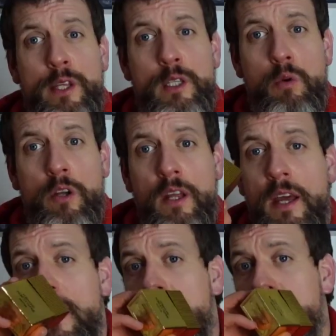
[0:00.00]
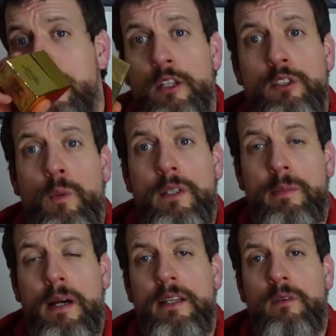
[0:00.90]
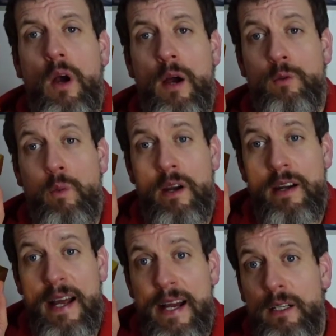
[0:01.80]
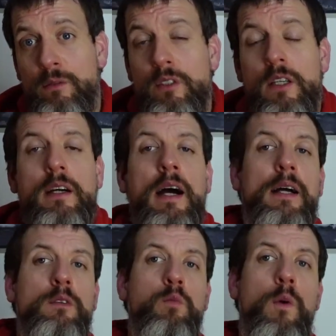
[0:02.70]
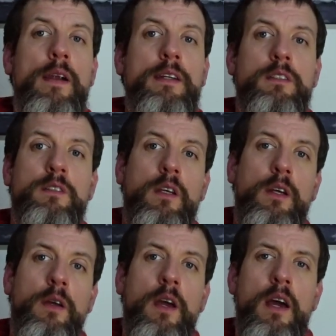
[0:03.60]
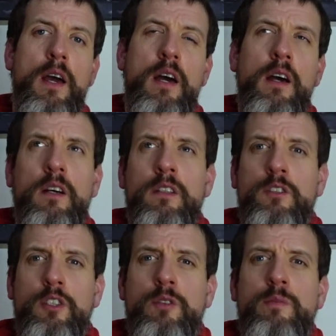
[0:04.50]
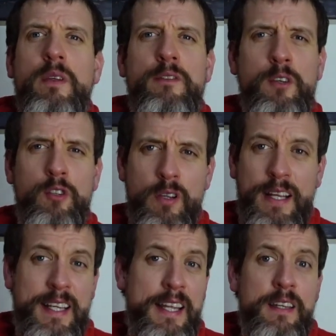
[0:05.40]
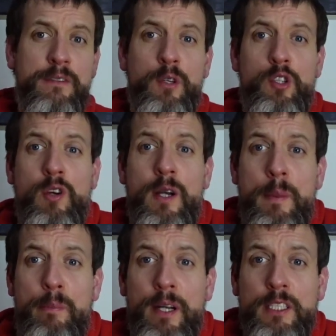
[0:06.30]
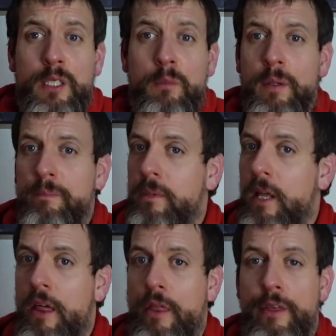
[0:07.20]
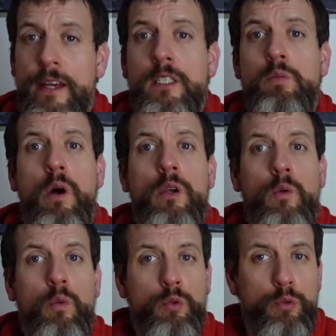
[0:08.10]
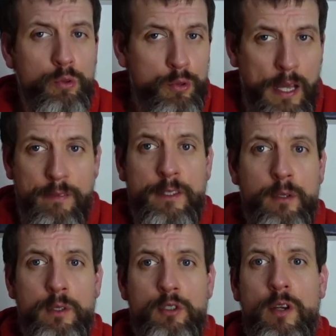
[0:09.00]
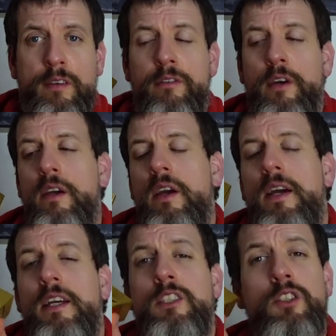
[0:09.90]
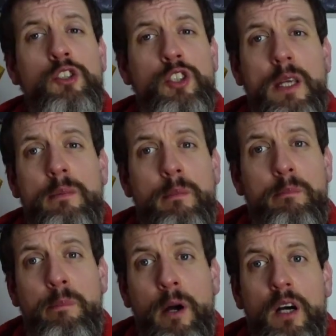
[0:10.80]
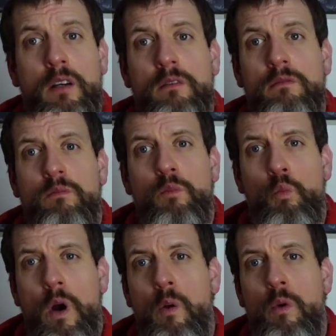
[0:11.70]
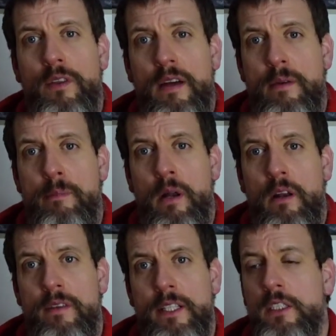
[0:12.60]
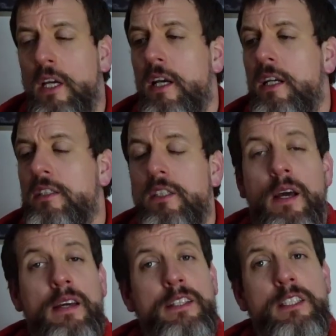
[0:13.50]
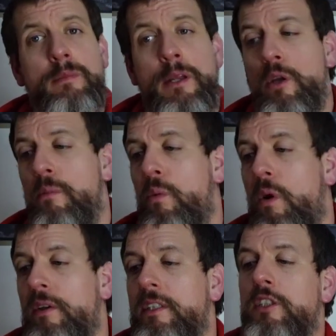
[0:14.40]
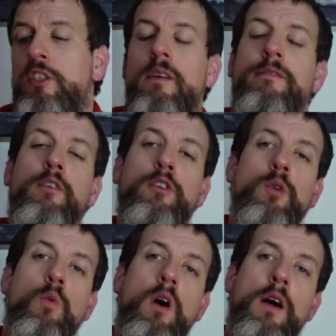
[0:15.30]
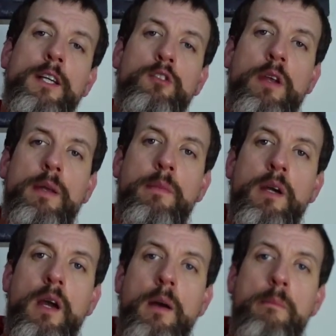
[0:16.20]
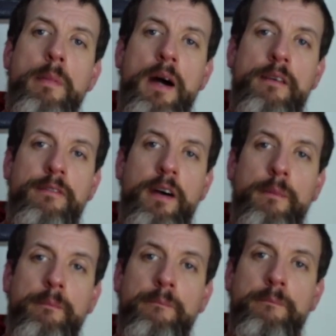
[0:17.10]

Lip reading: with this one. No two ways about it. I would wear it out. I'd wear it to just, if you, again, if you're trying to impress someone, this one will definitely do the trick for you. It's not cheap, but well worth having a bottle of this. So this is my number one. This is Tom Ford Noir Extreme Parfum.